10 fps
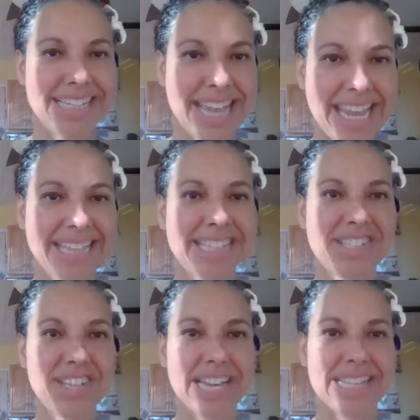Take the
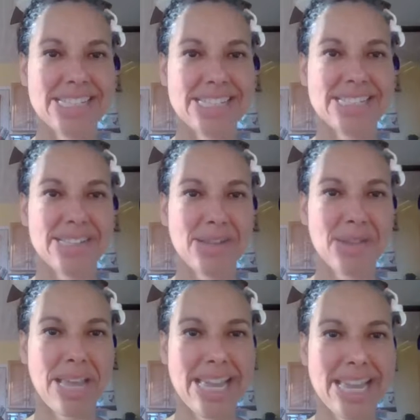chance,
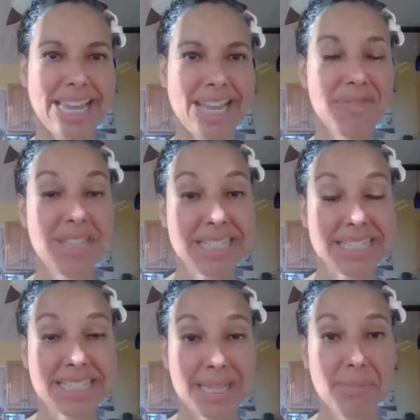okay? If this
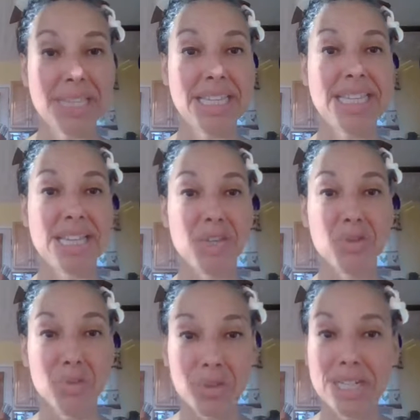is something that
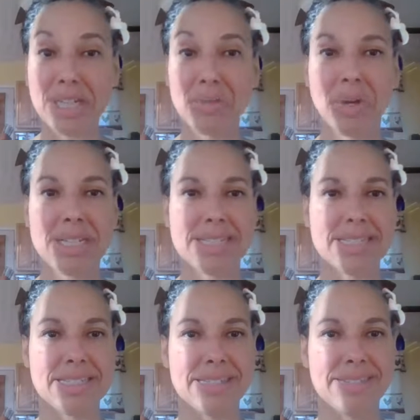you really want
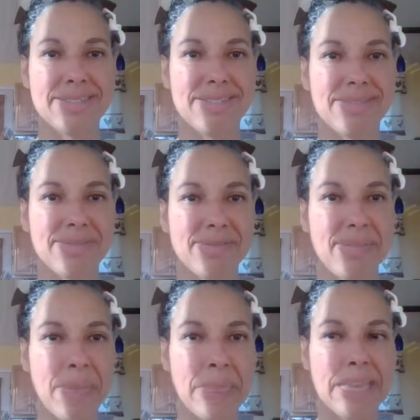to do
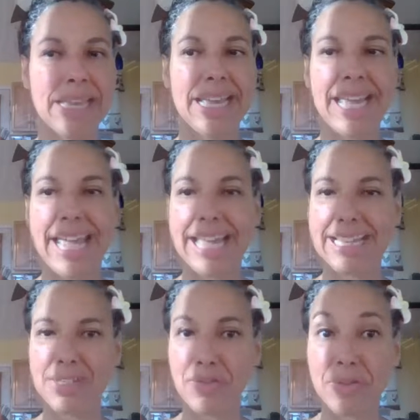
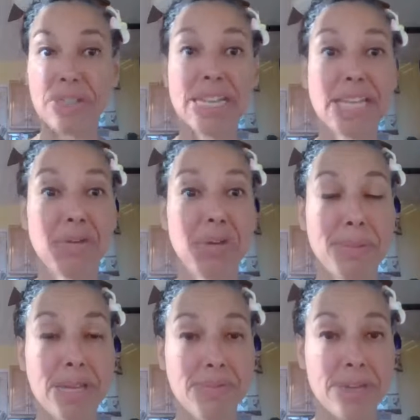and you feel like it would
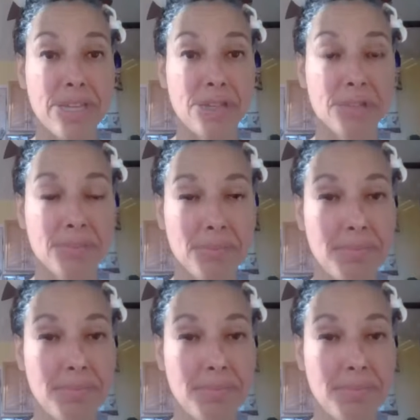benefit you,